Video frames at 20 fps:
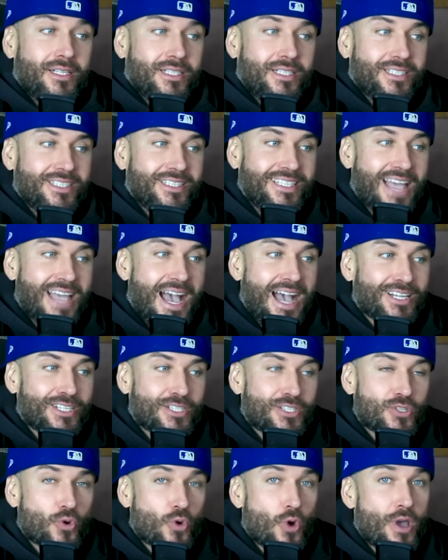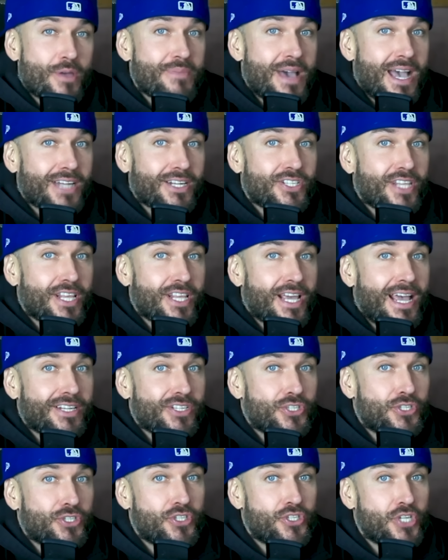Yeah, so going back to that
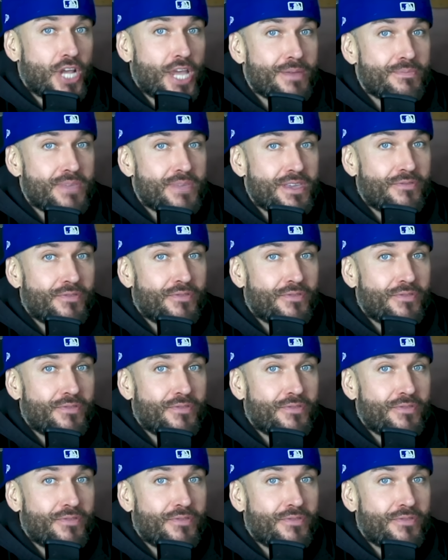JB